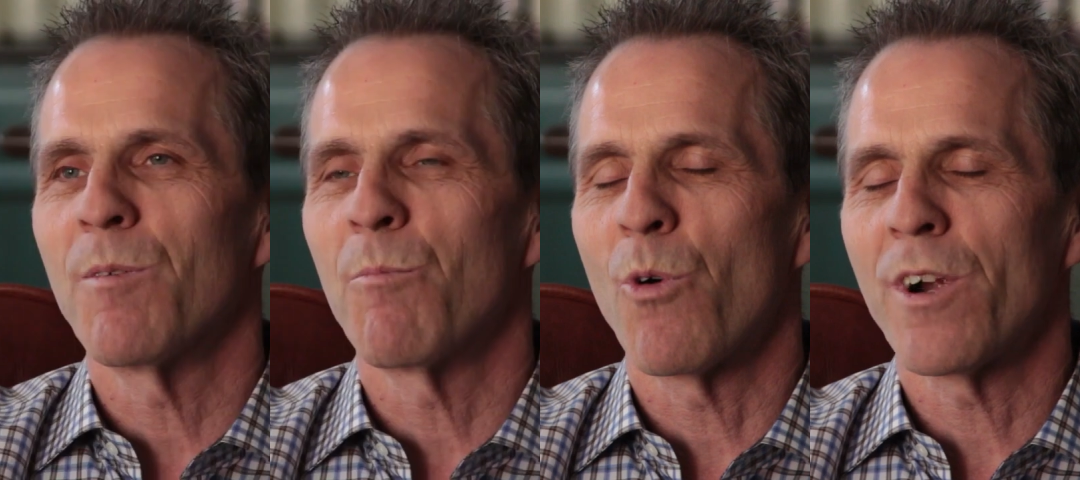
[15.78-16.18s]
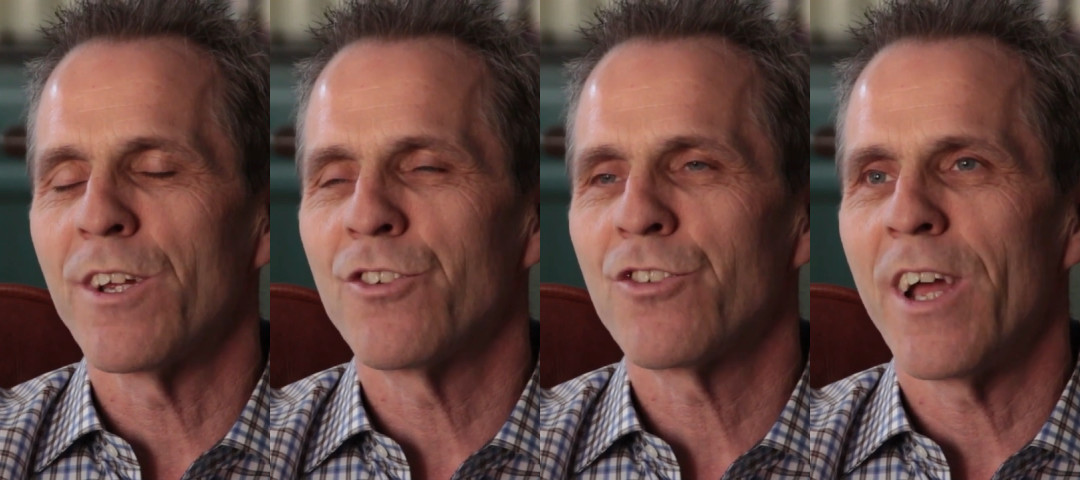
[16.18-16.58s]
A
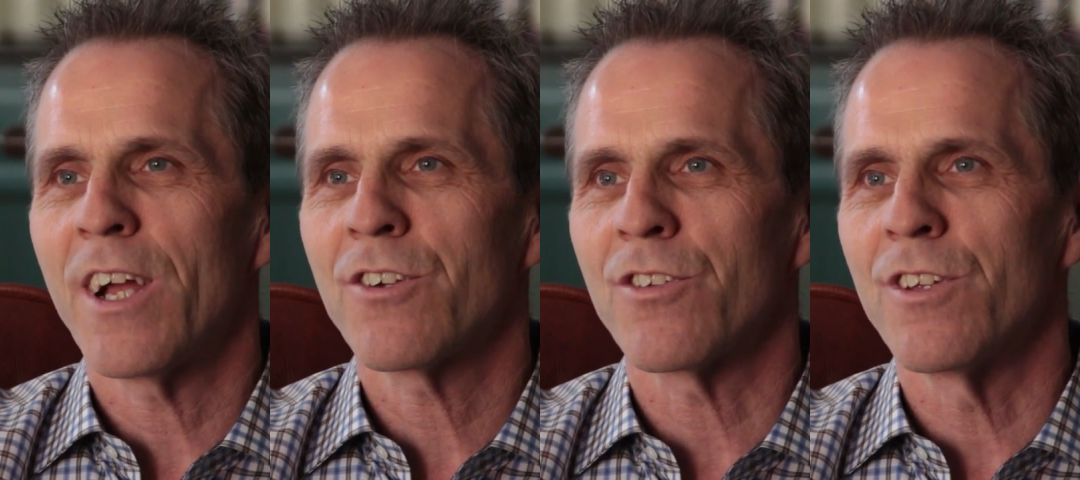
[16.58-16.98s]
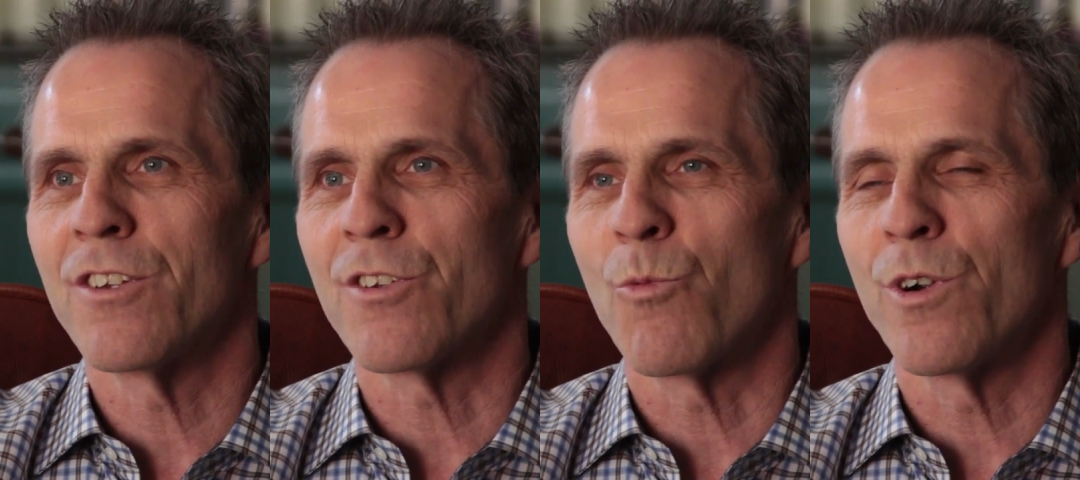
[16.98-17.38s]
mortgage actually
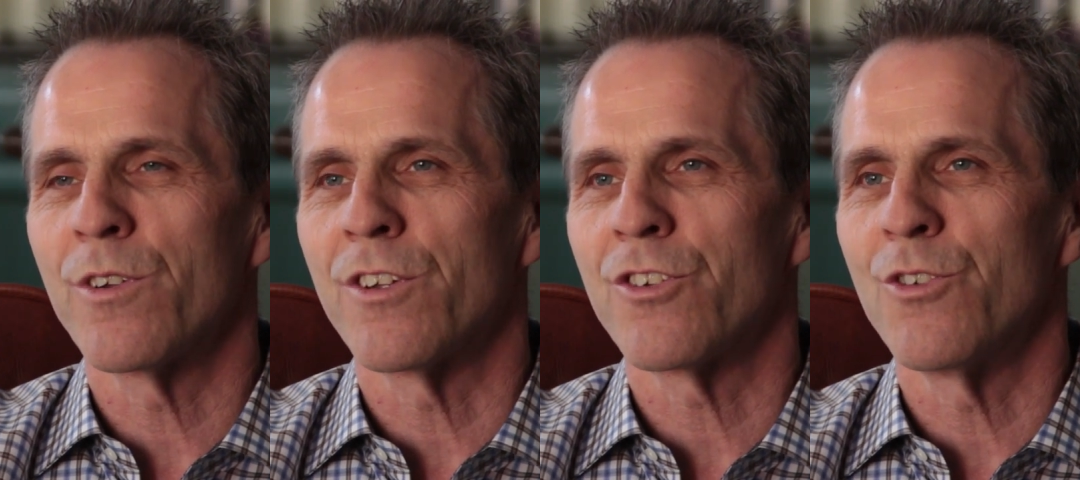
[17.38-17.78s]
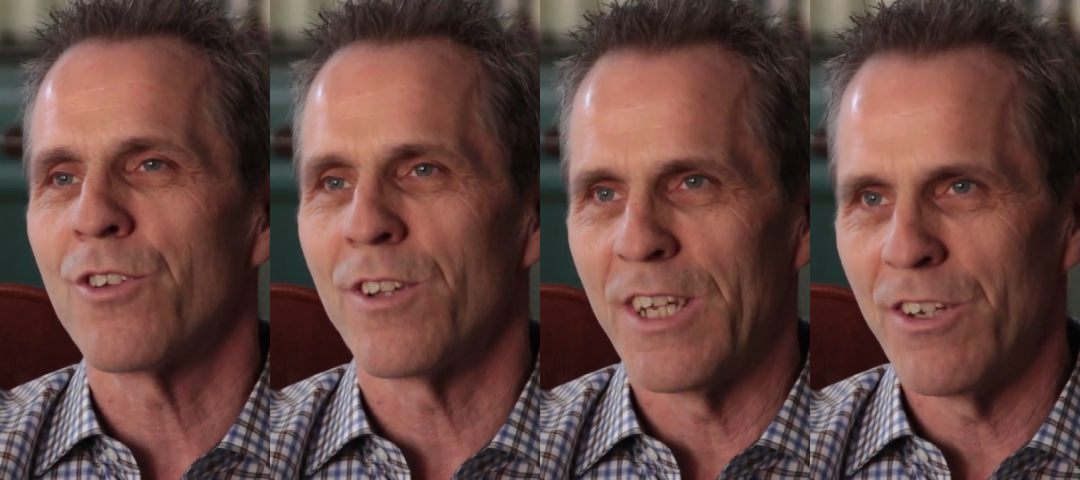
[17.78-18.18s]
is a word that's
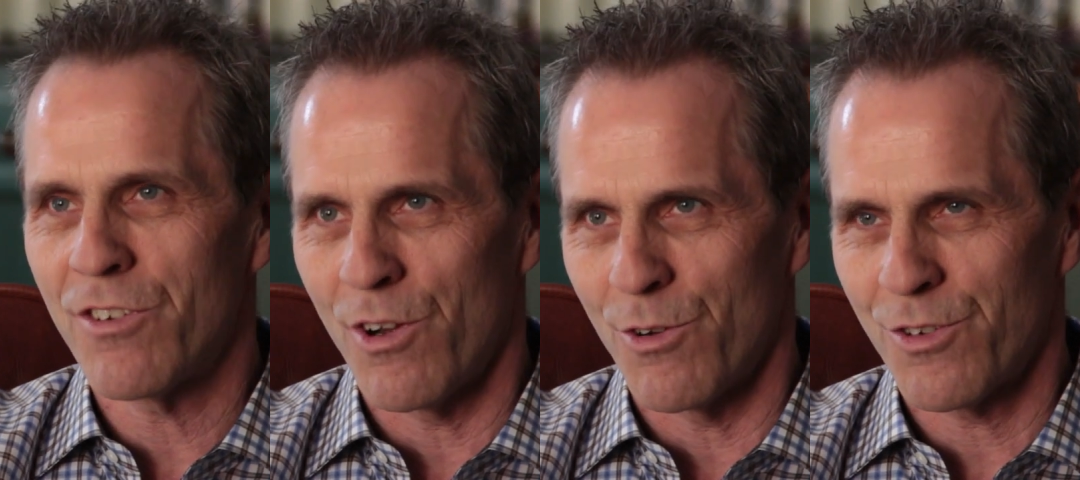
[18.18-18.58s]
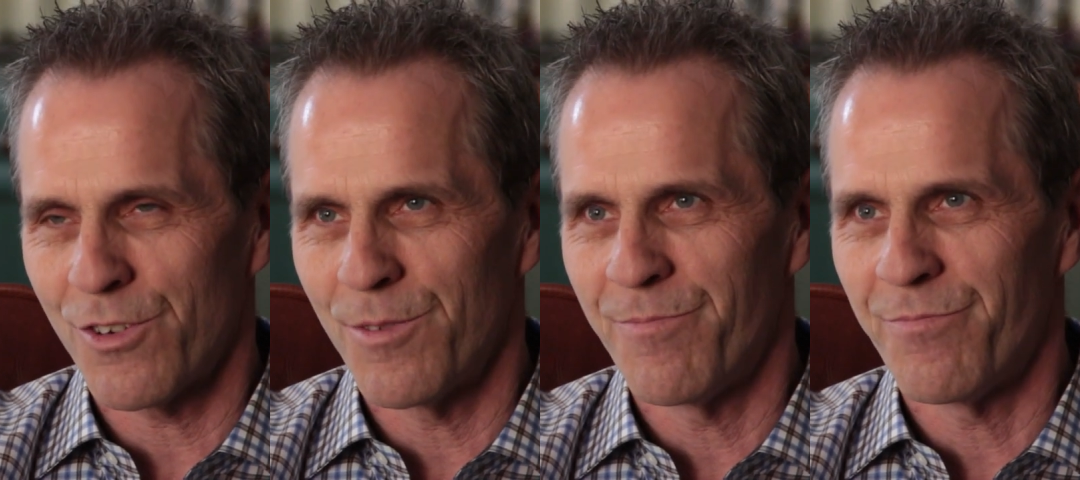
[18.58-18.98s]
used on the East
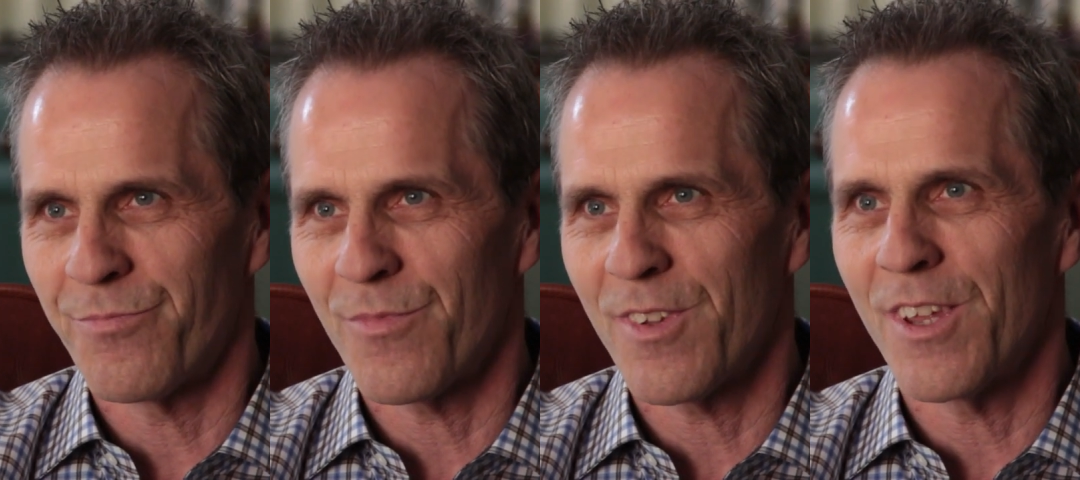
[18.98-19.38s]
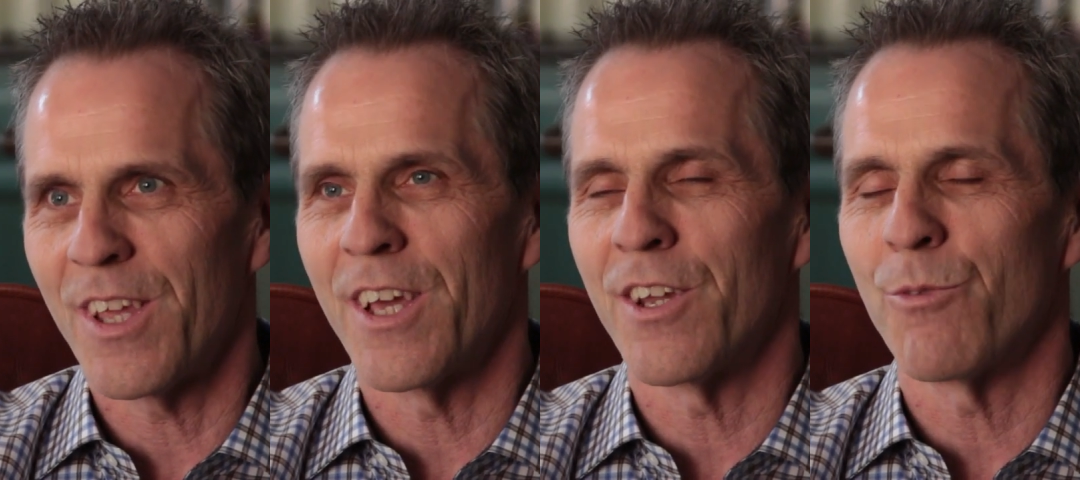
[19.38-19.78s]
Coast
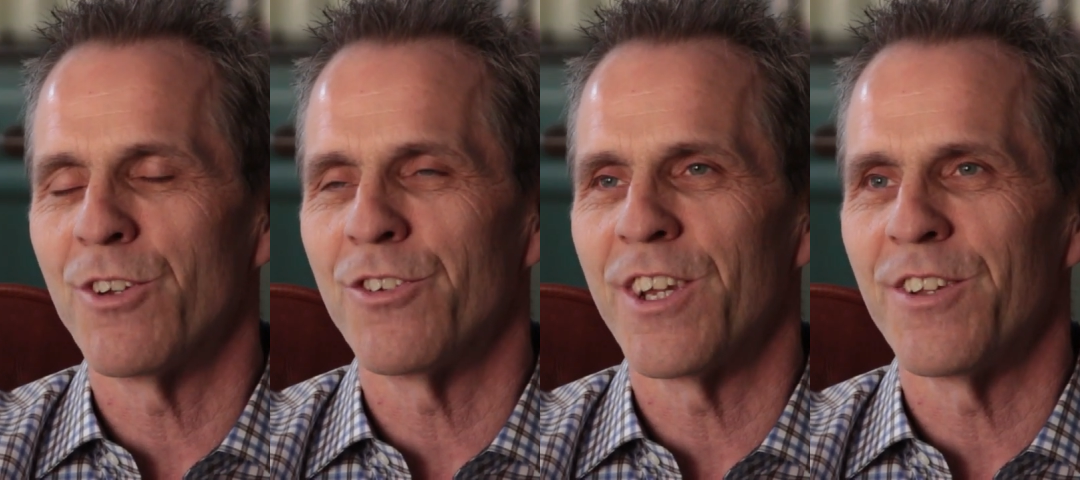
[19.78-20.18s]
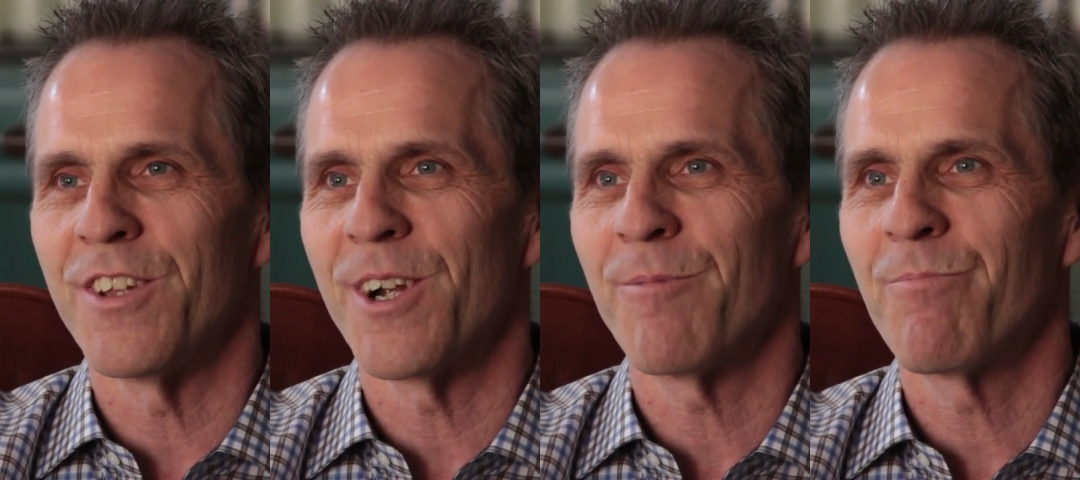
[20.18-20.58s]
and originated
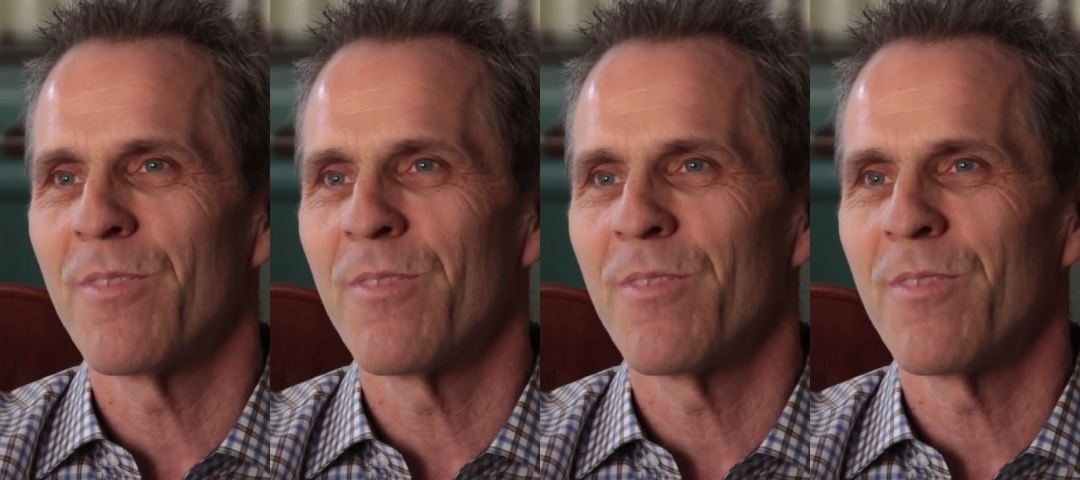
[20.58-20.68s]
there.